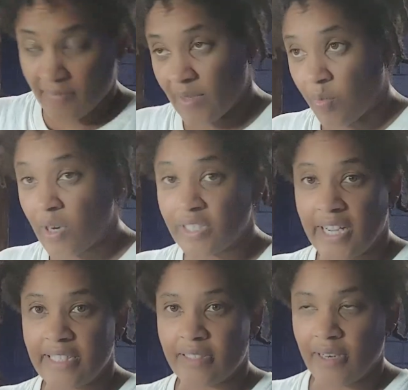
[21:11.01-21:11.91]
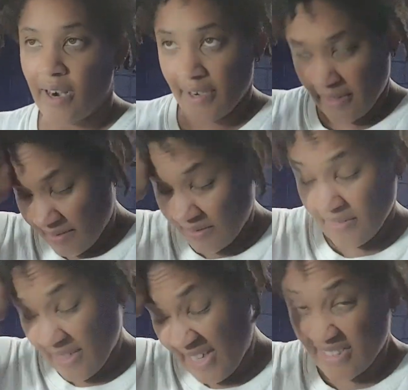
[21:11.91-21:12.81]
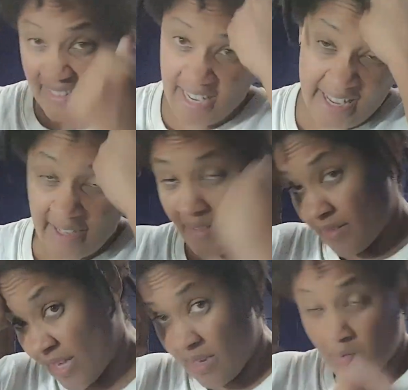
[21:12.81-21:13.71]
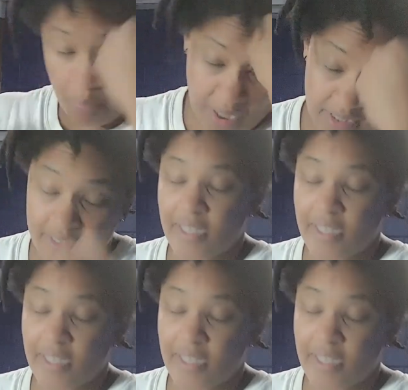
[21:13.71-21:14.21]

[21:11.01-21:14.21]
worst case scenario, and take that punch.